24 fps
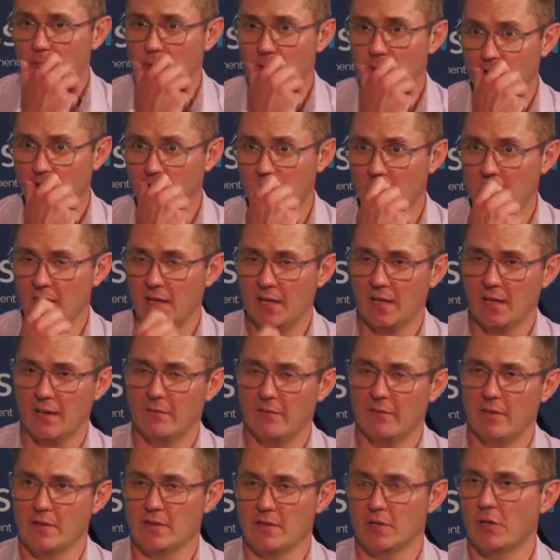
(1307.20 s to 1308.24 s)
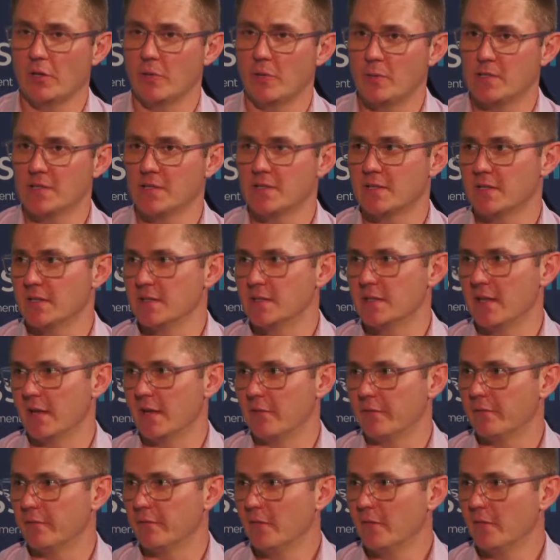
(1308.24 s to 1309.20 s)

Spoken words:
think there's a lot of businesses that have,